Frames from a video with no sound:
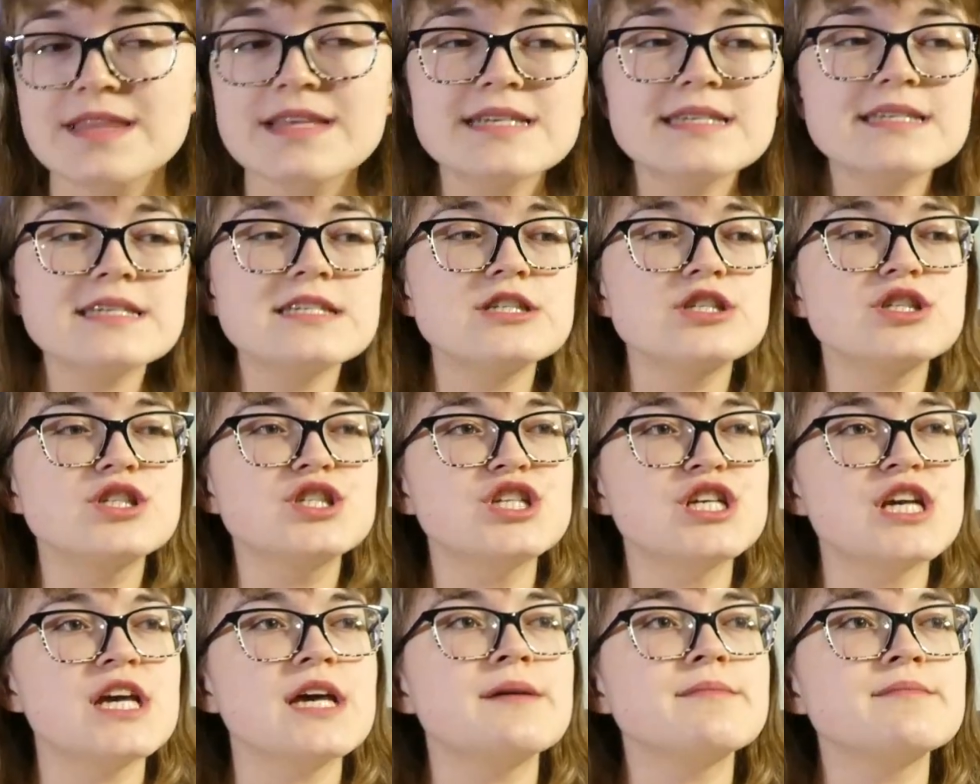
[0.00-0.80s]
This is
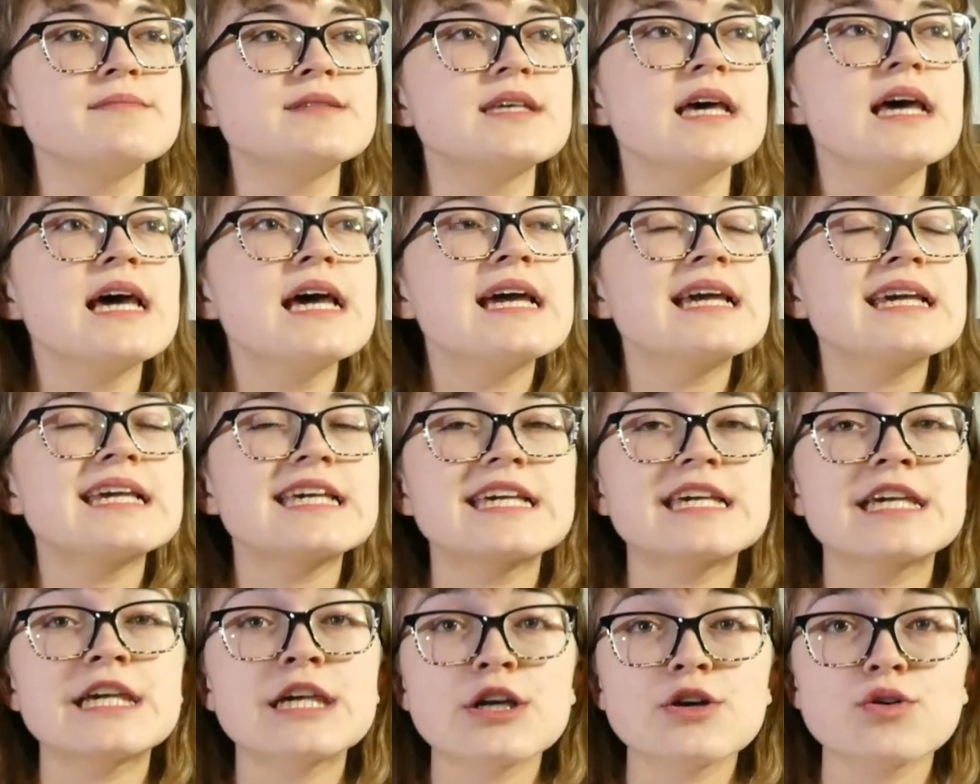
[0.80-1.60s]
Jim's
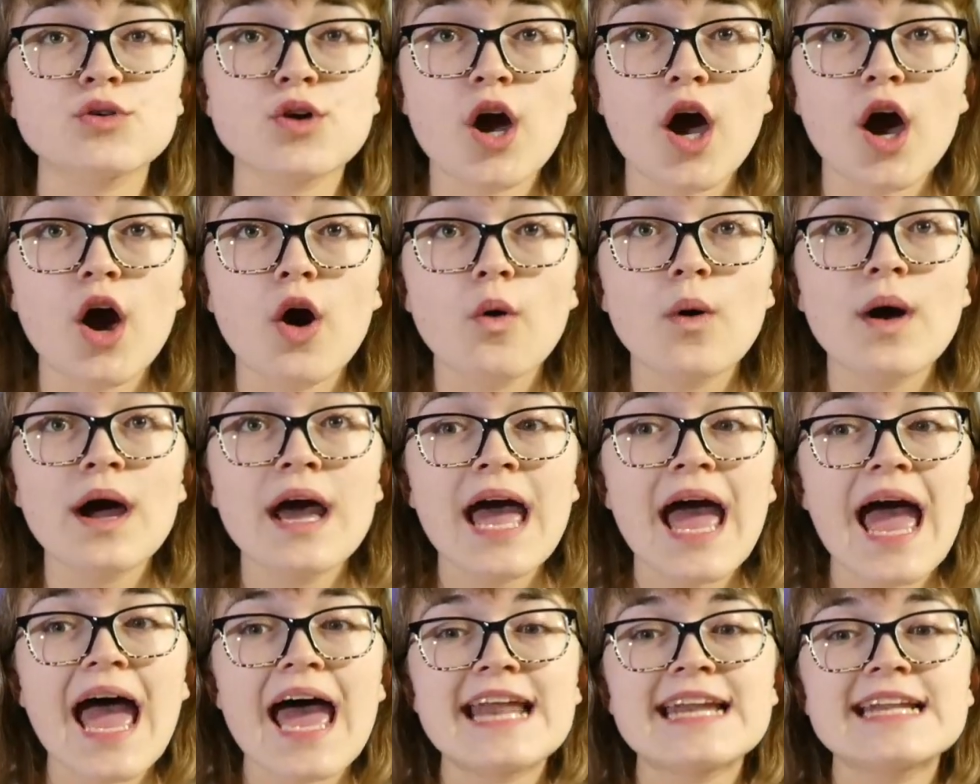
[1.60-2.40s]
hero,
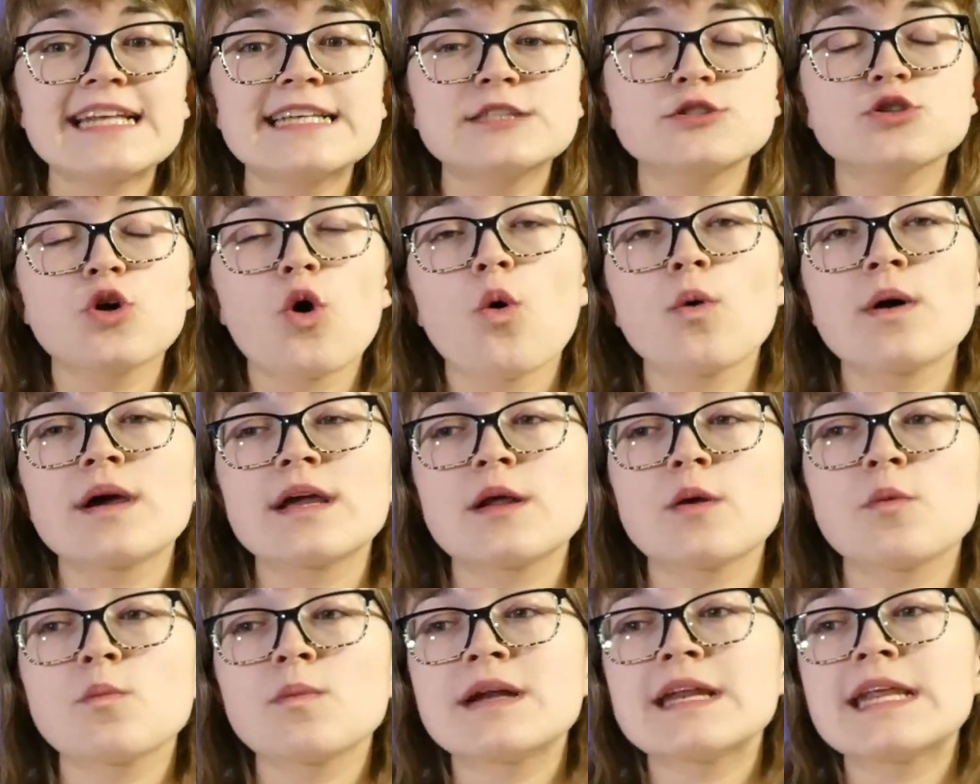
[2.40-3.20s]
and he's
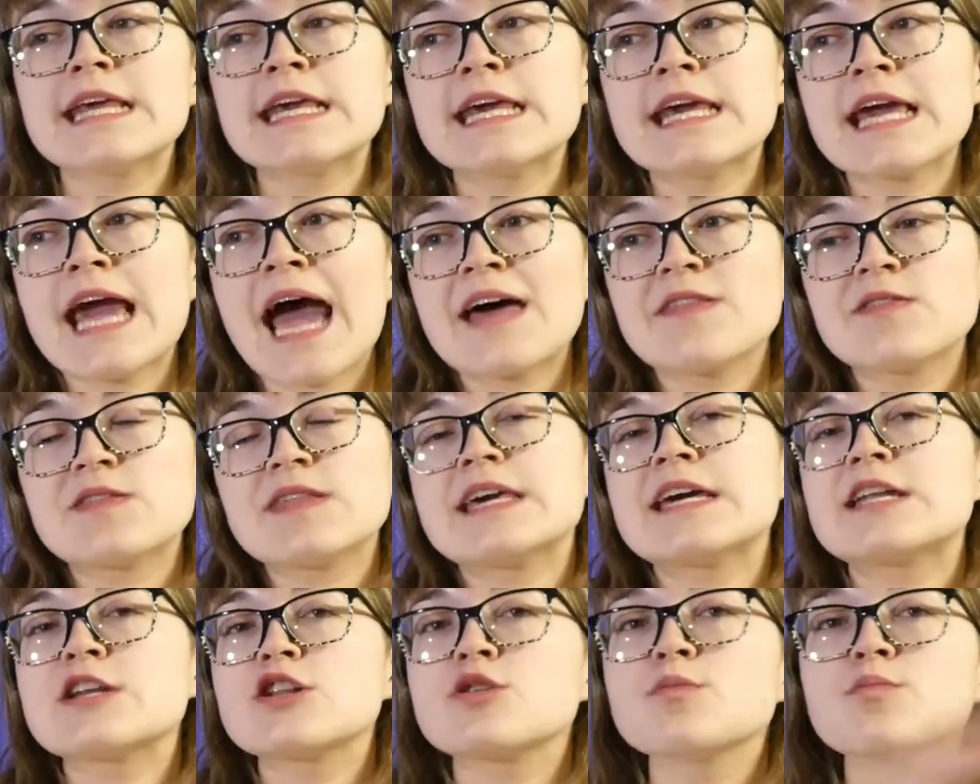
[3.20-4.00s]
going, when he, at
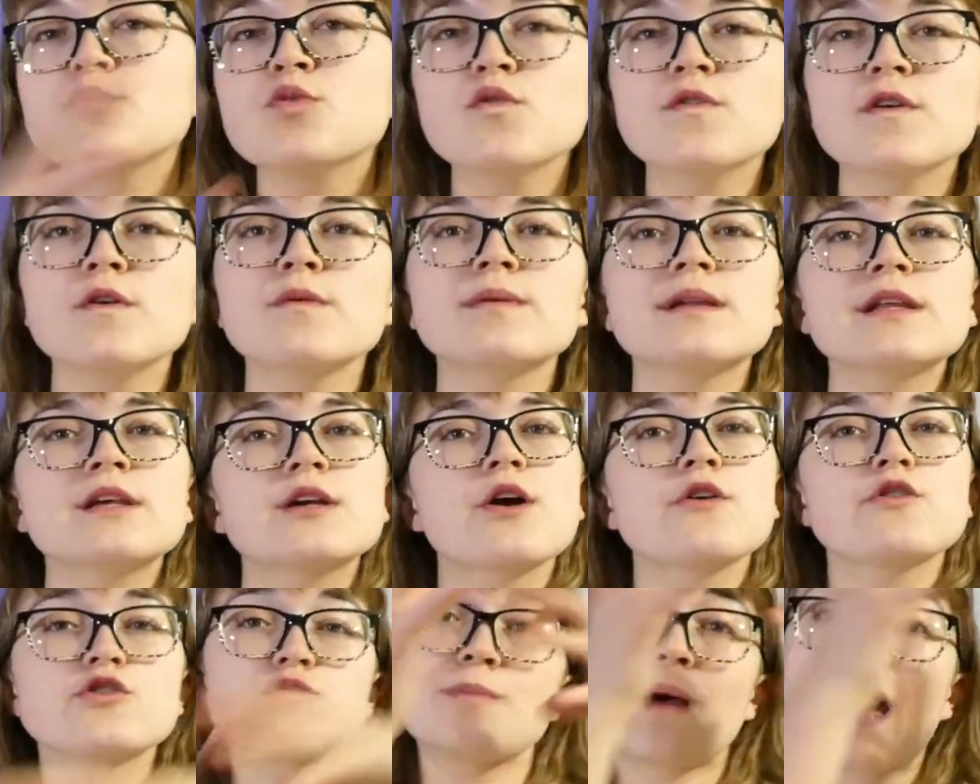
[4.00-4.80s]
the end of the movie, when he
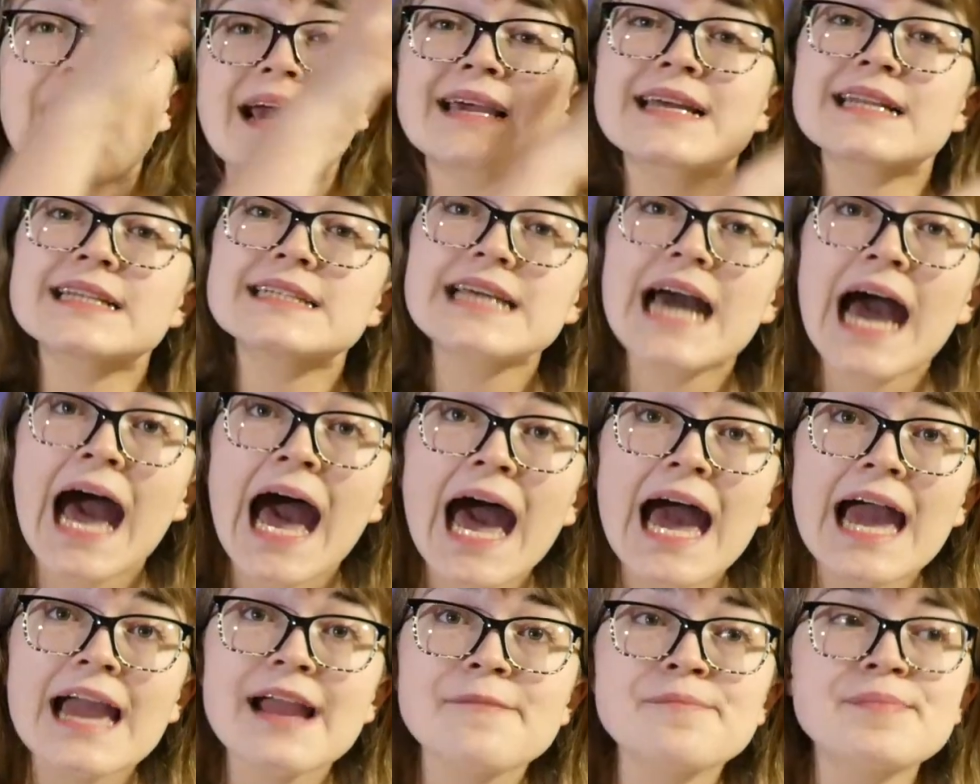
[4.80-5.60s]
goes back in
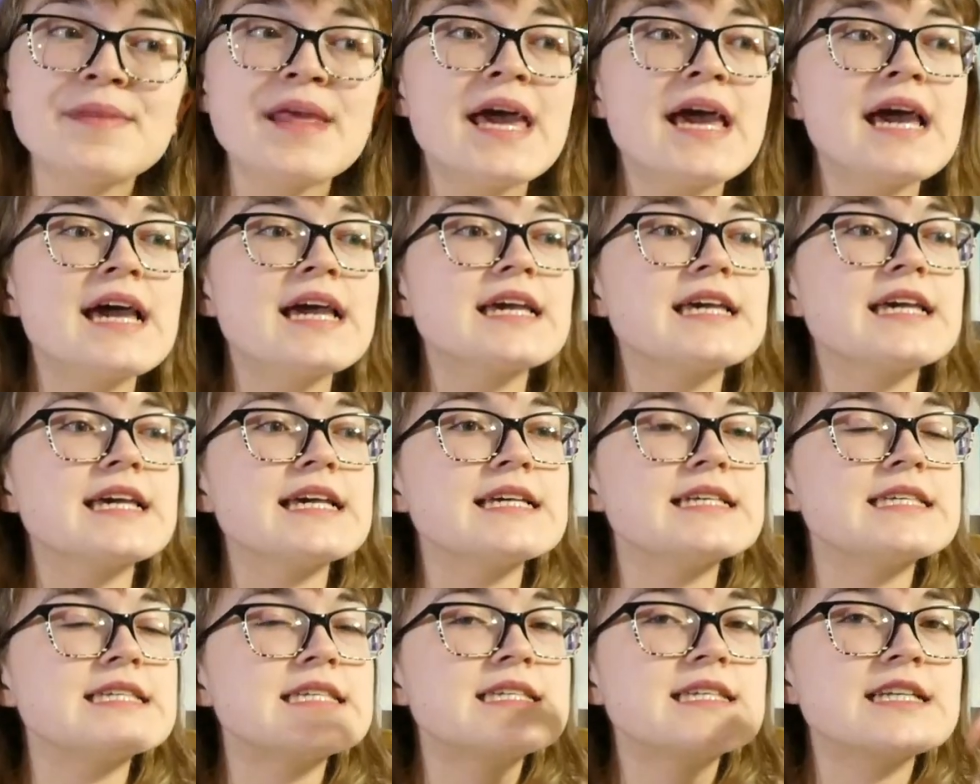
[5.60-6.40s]
time,
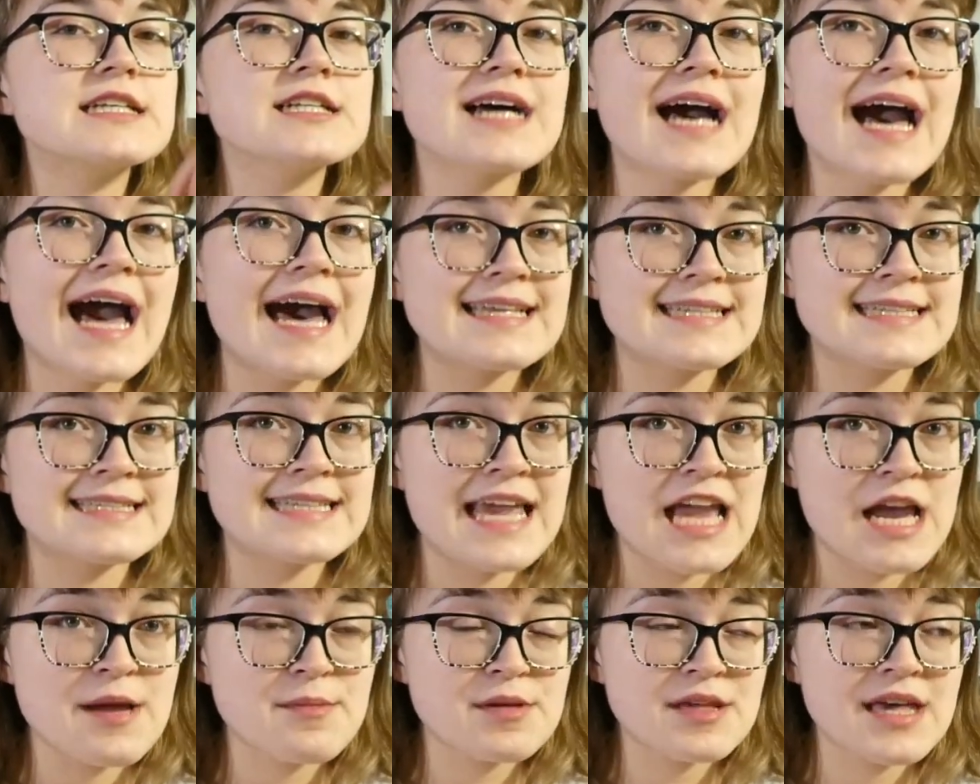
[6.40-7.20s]
he still has
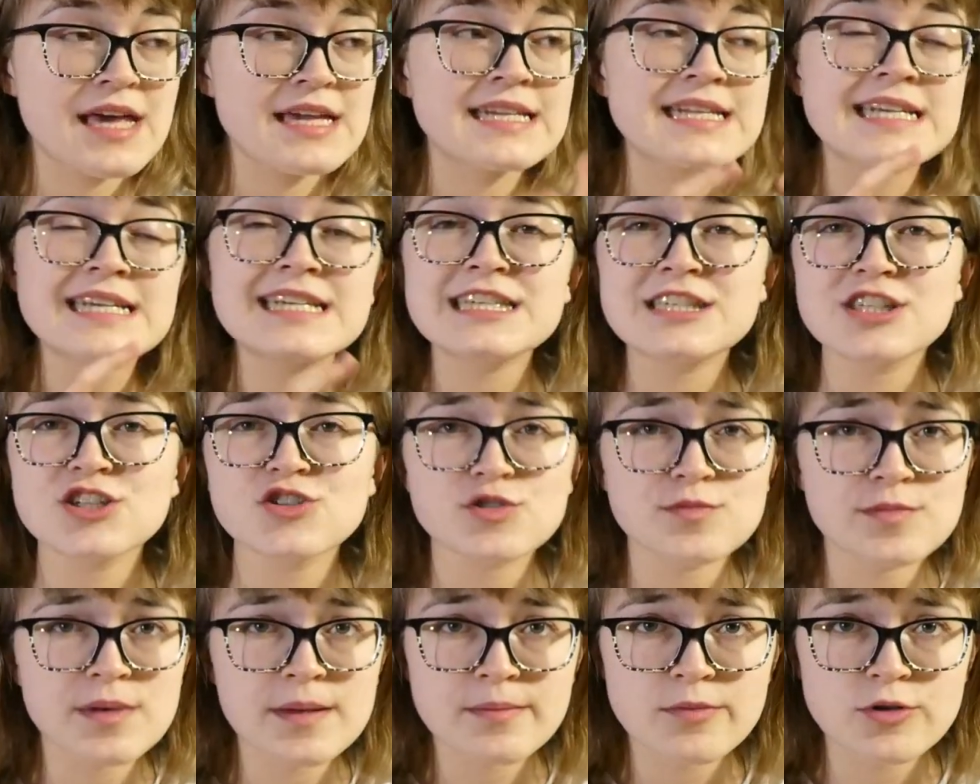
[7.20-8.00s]
his amulet, and he
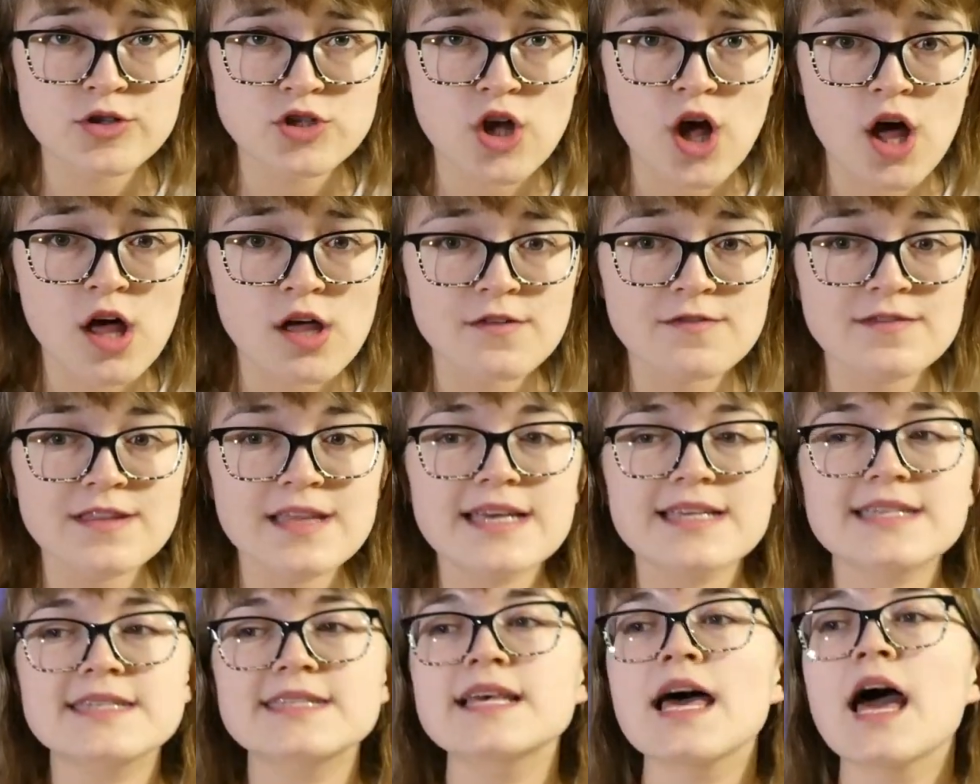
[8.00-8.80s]
still remembers all of
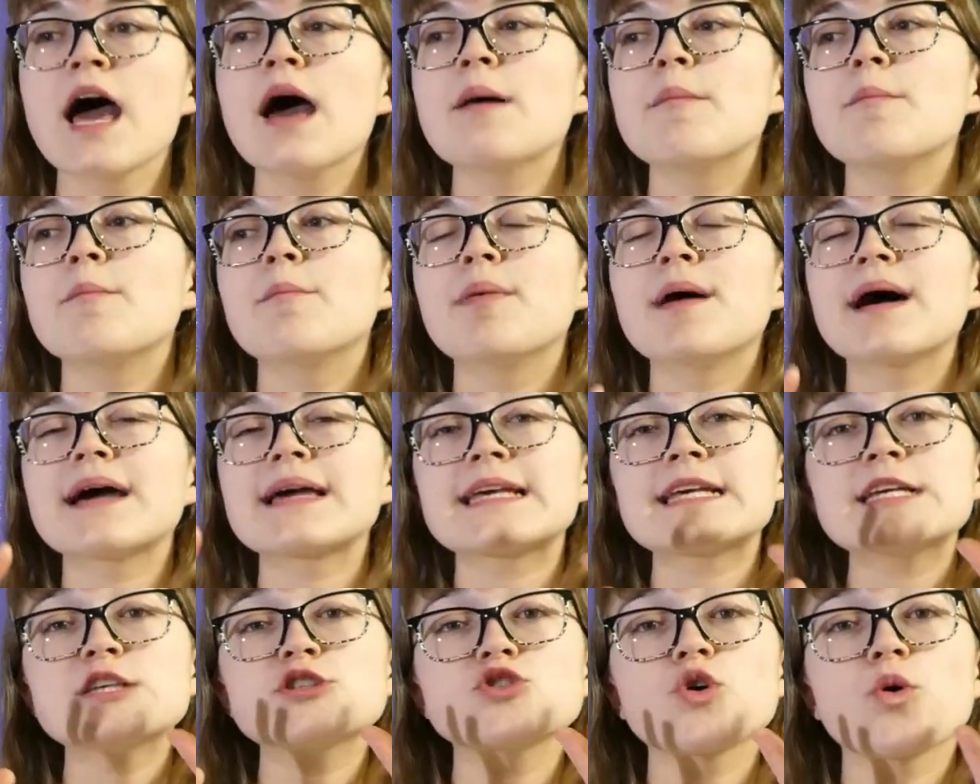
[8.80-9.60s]
this,
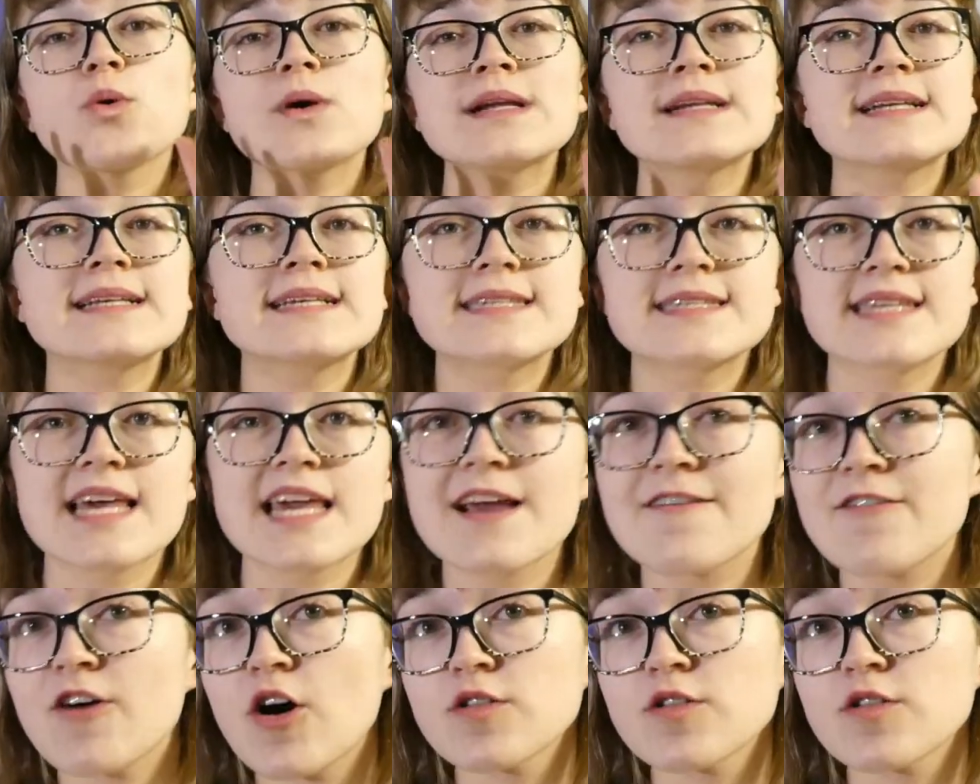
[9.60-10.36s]
but he's going to save